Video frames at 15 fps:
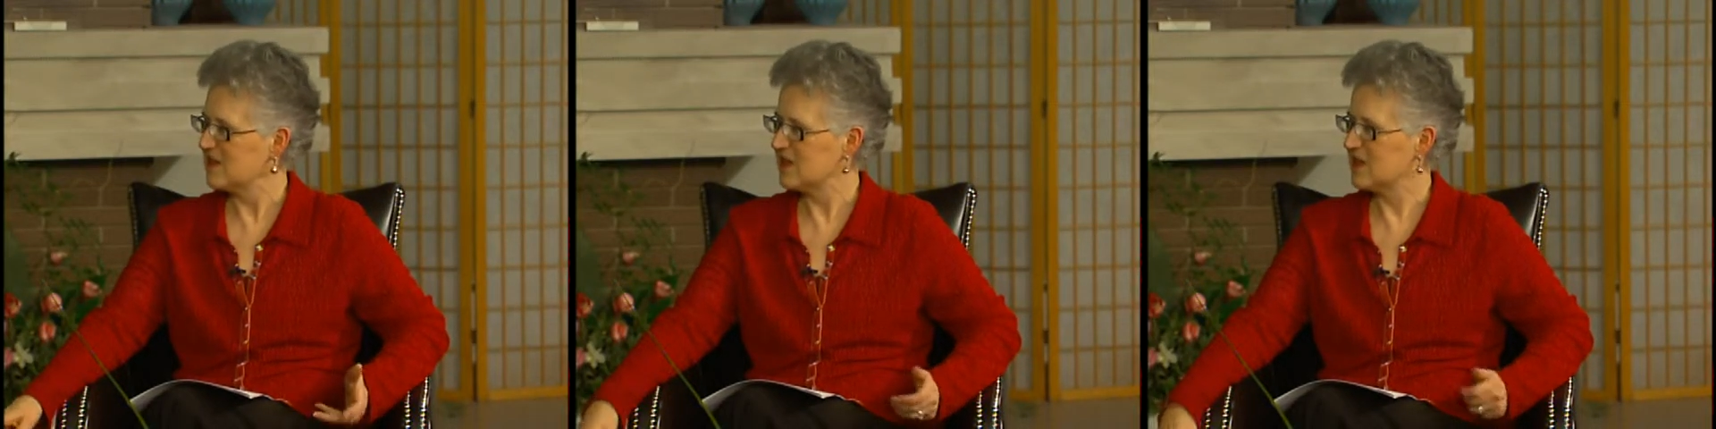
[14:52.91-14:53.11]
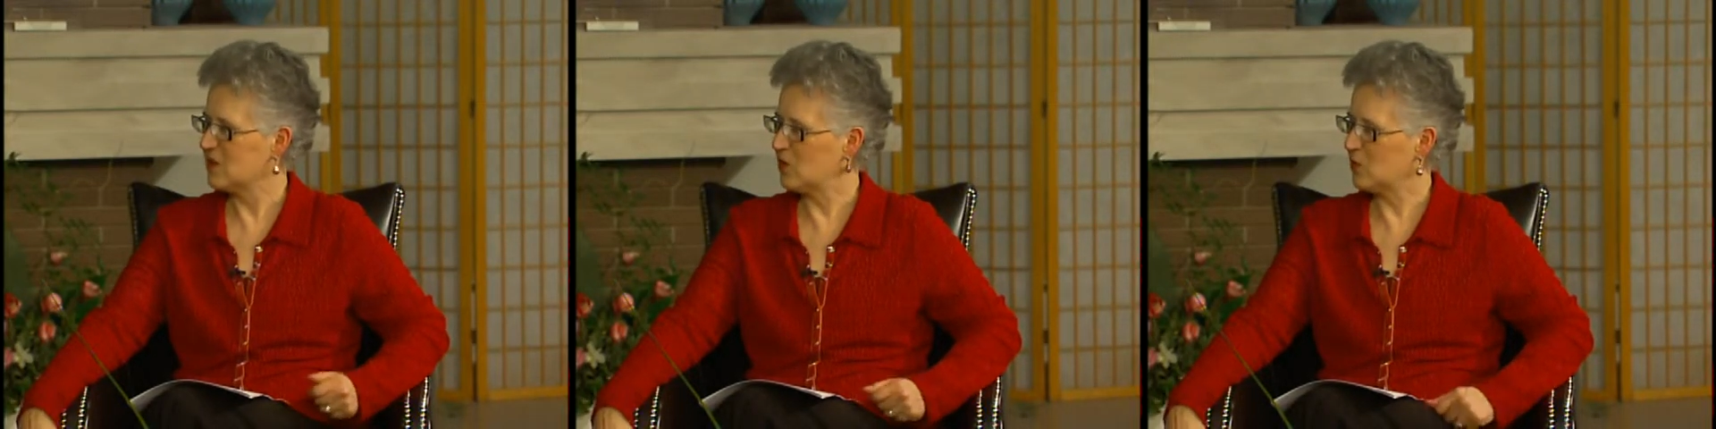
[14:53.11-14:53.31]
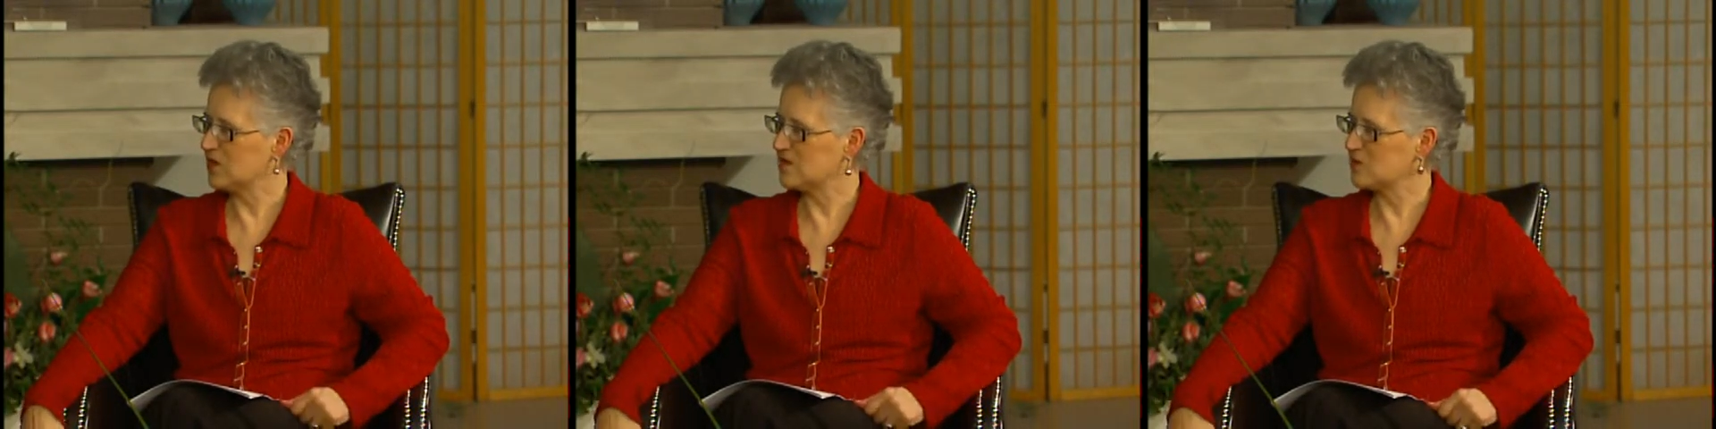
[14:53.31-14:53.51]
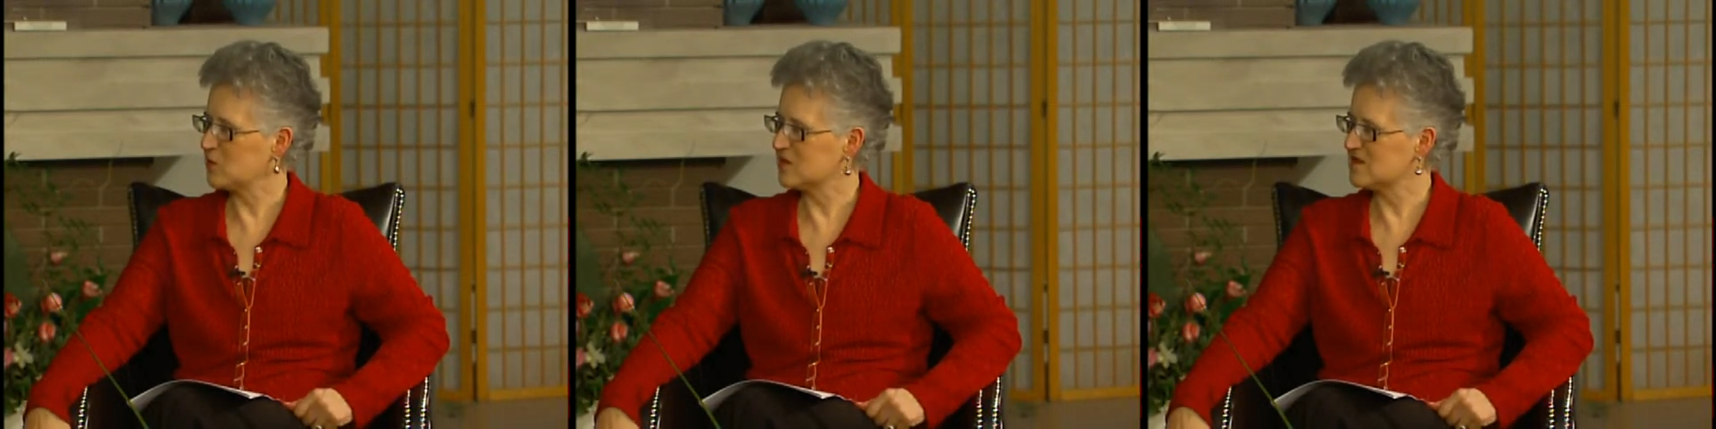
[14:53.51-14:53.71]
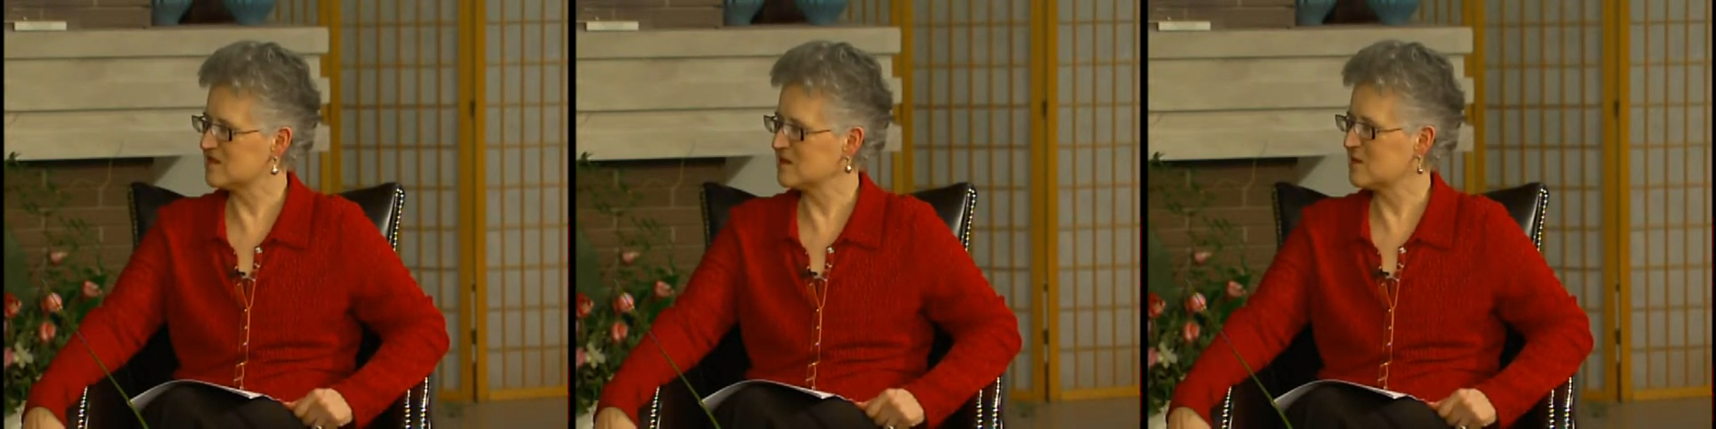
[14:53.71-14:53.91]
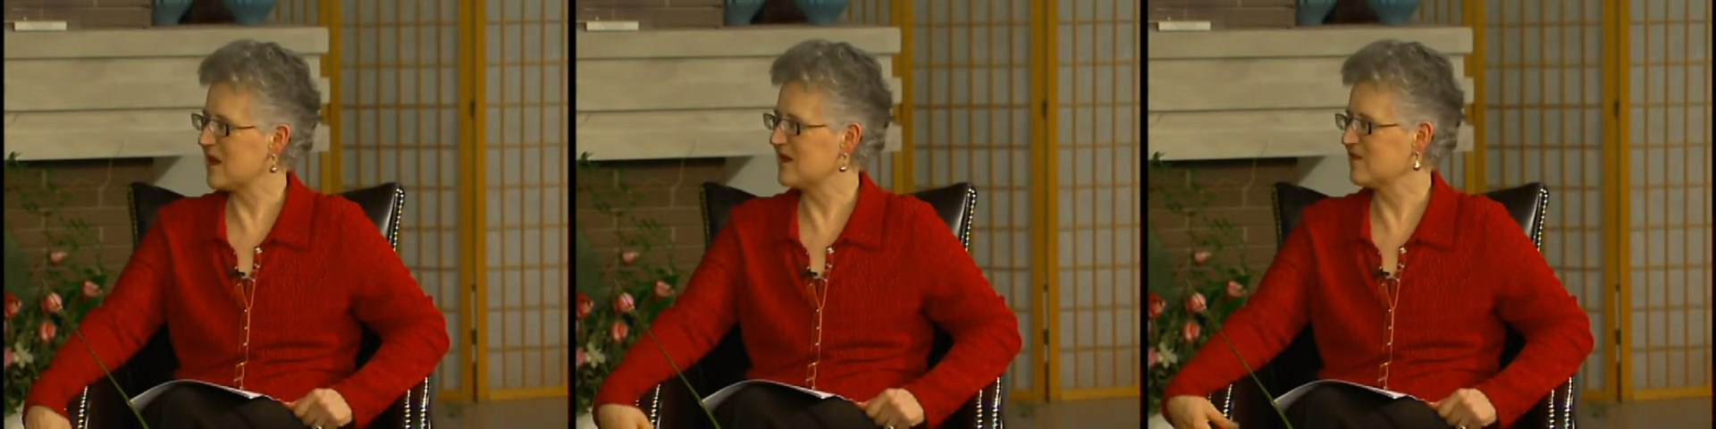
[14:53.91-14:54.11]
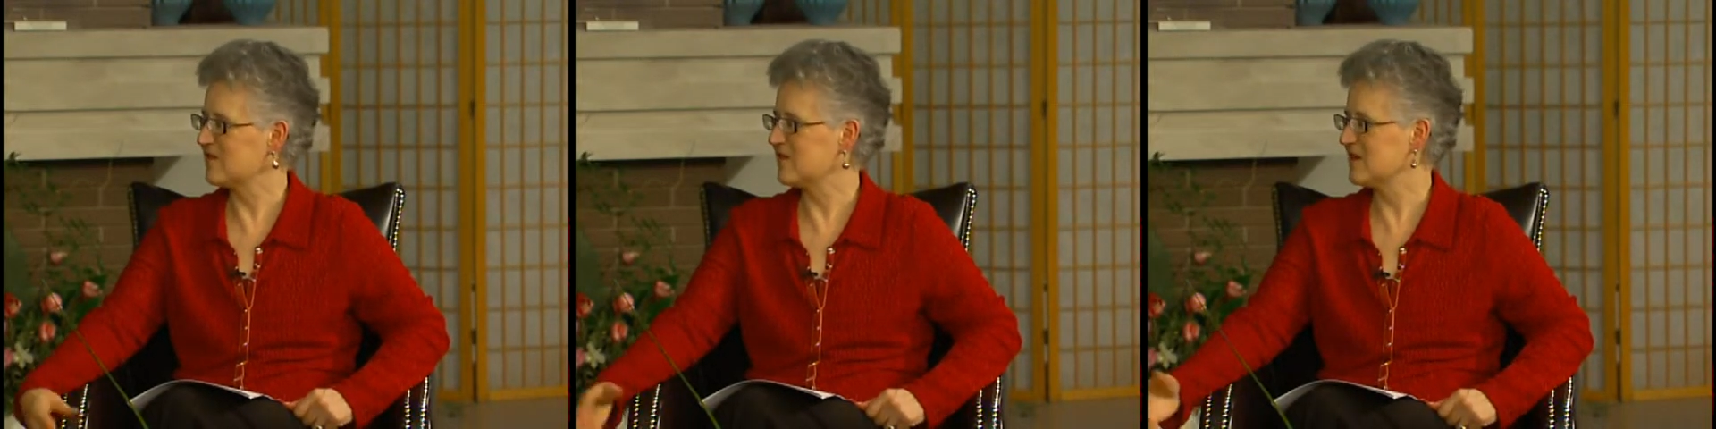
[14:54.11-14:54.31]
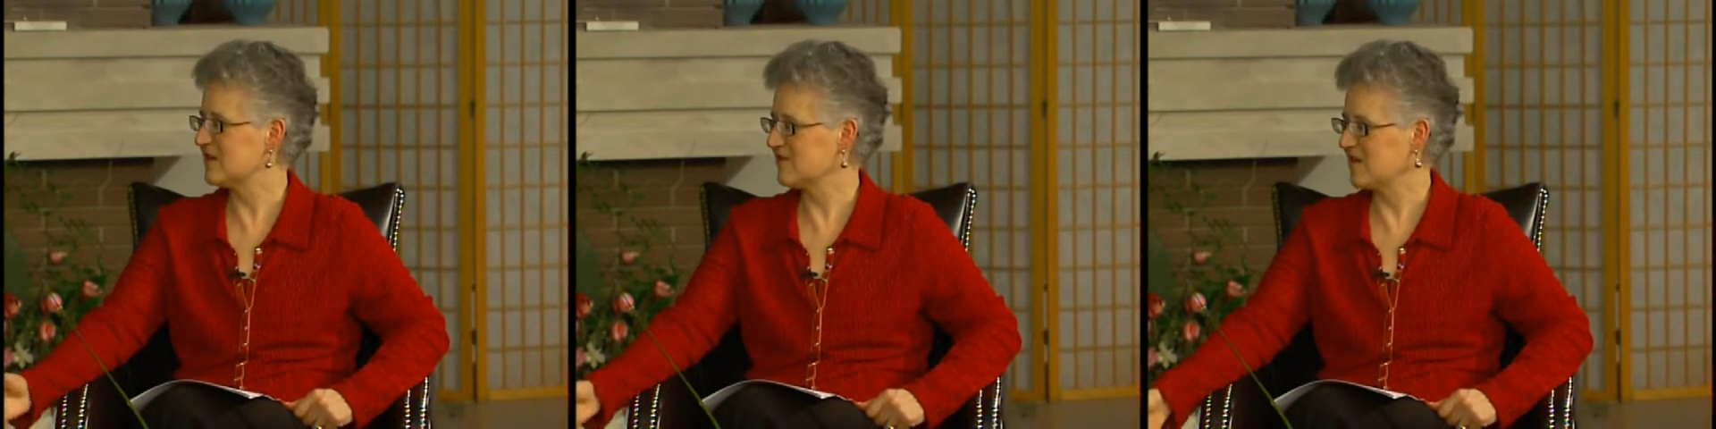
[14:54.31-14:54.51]
What's the
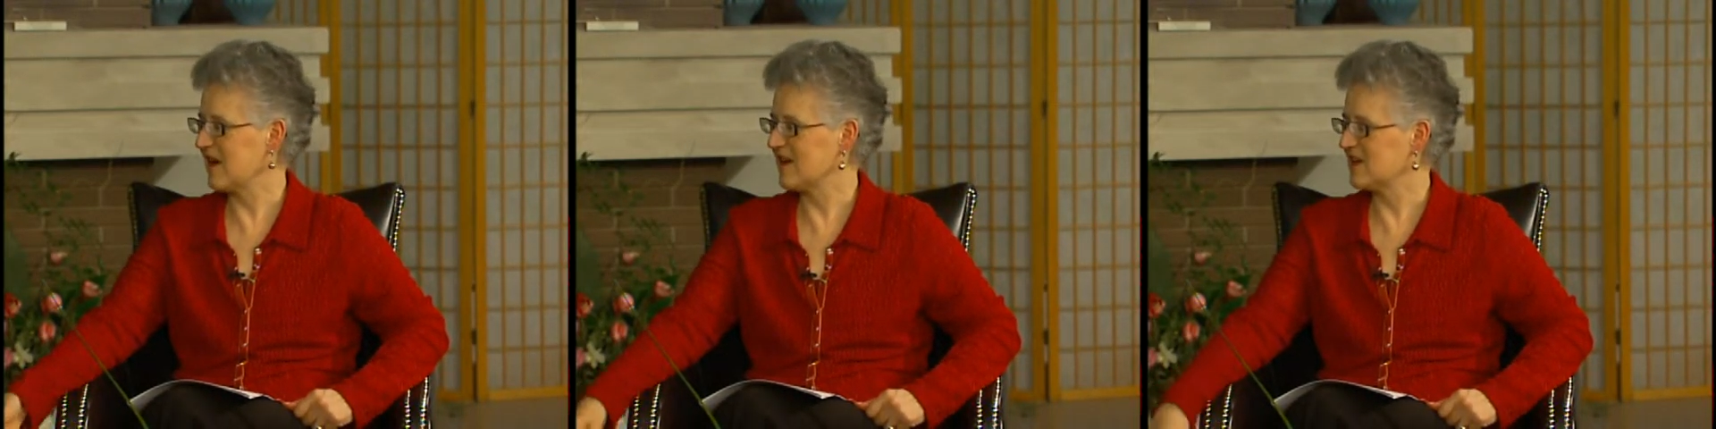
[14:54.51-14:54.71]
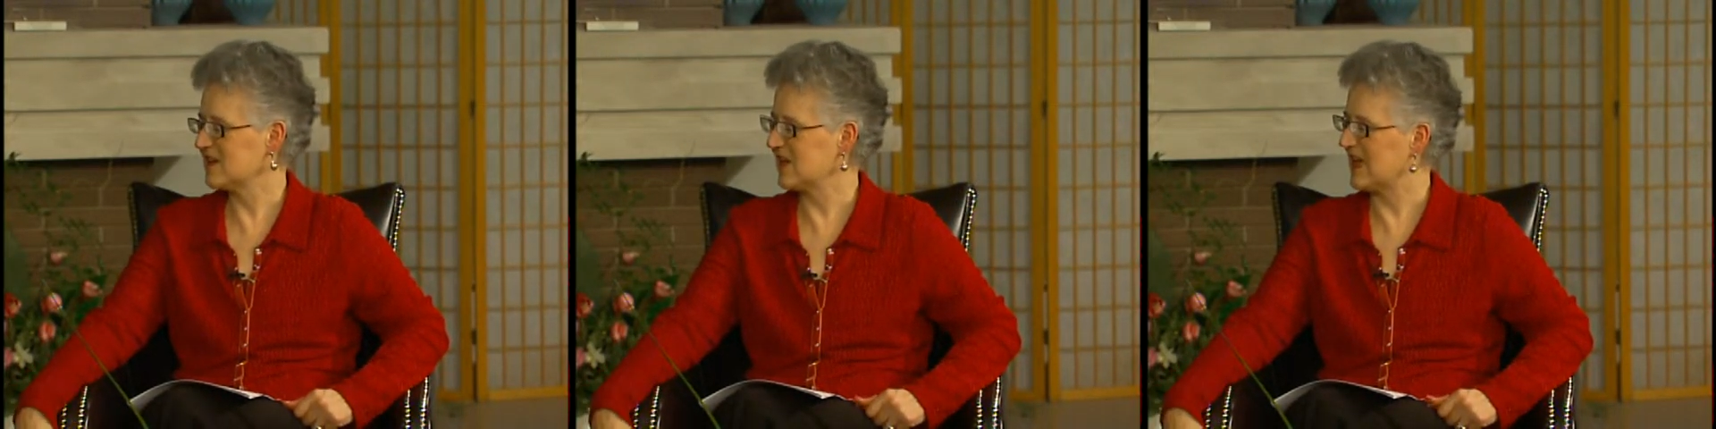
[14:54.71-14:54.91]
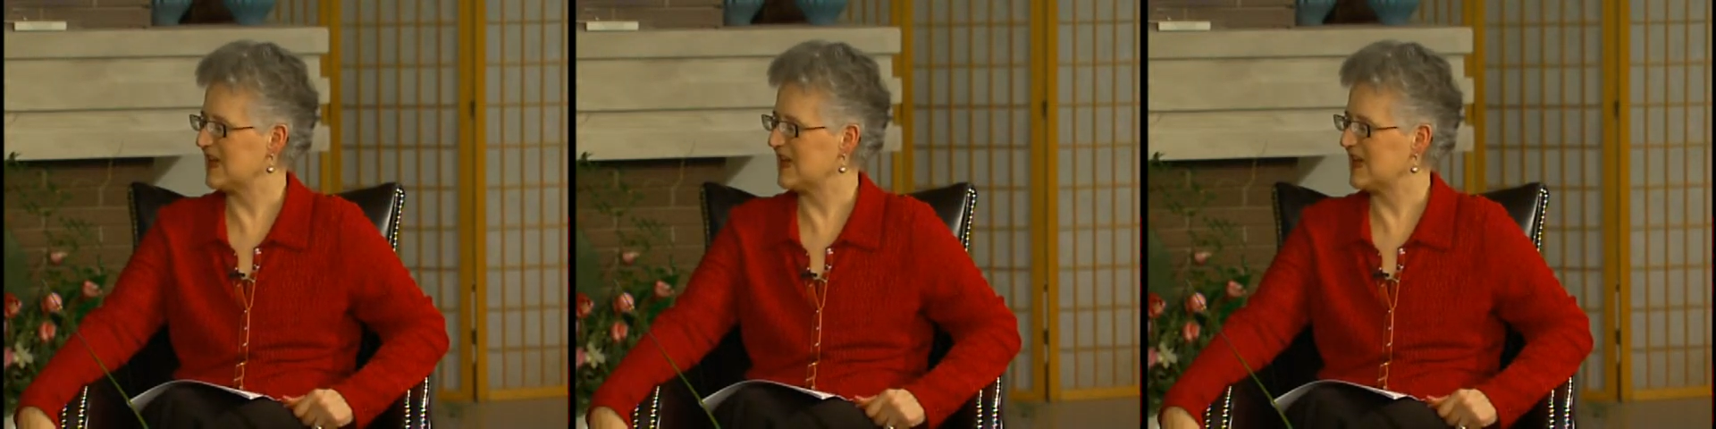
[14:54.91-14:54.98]
benefit of kind of